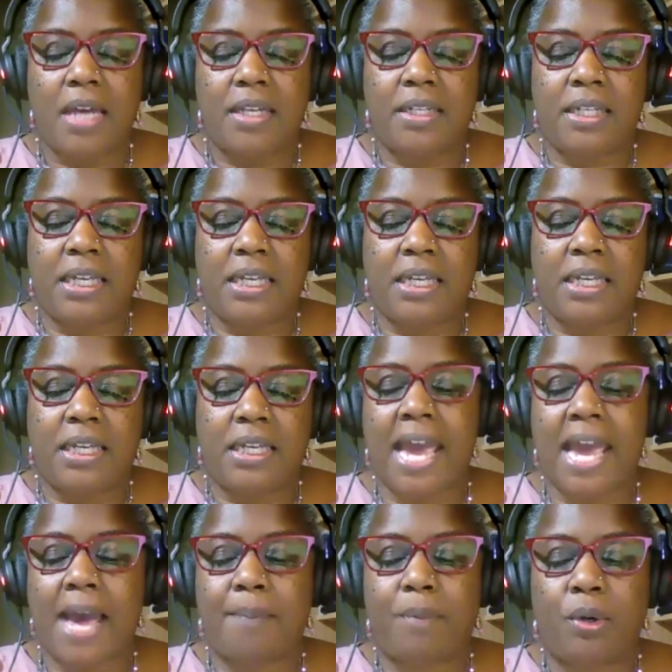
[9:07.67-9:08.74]
The
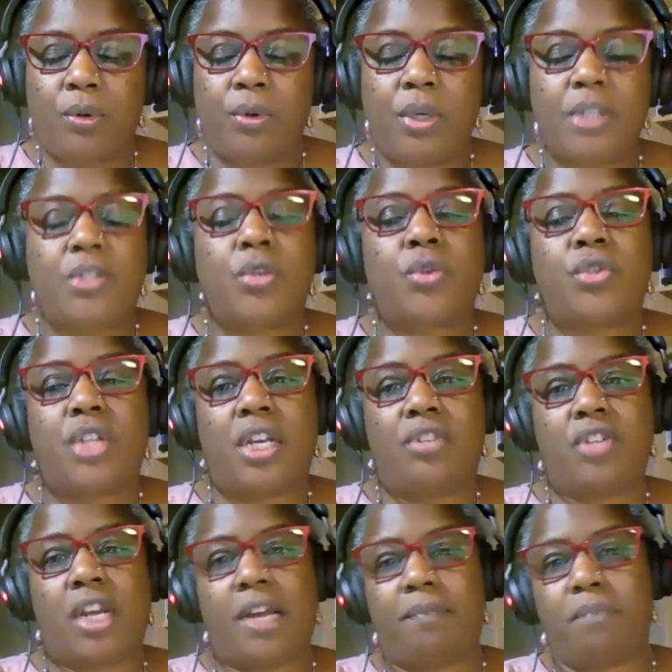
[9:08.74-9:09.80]
AMO,
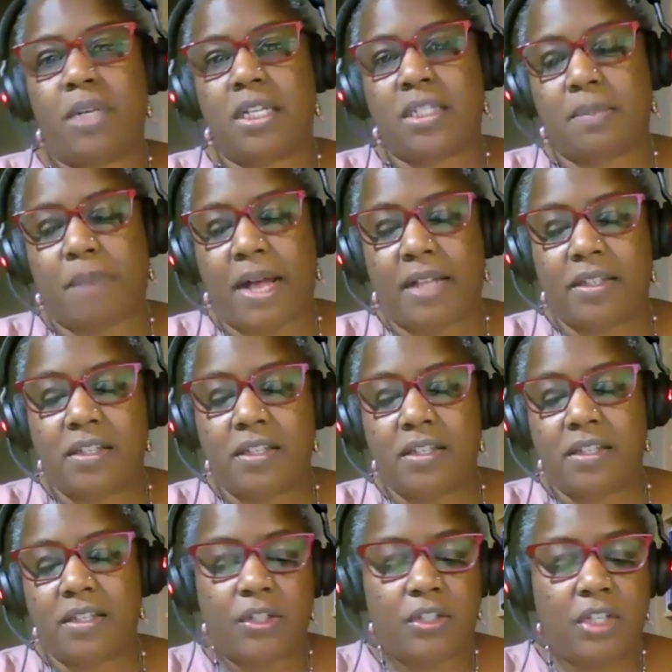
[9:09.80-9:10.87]
Association of Municipalities
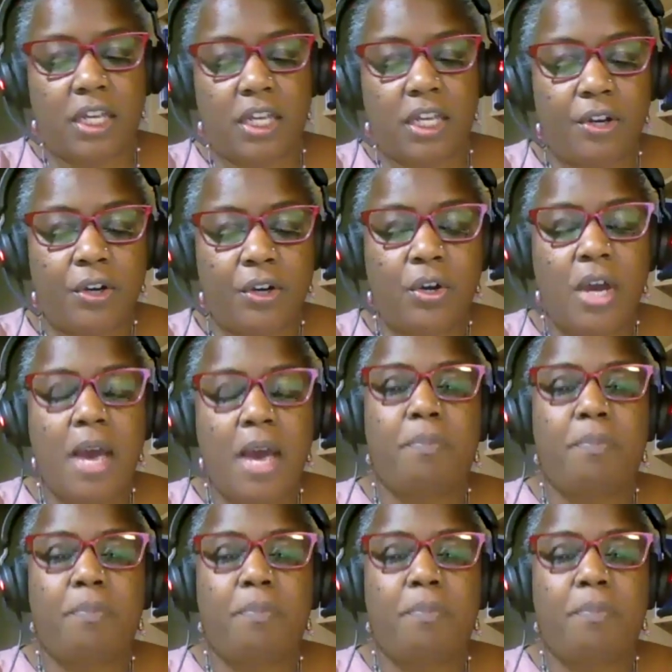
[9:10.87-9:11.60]
of Ontario,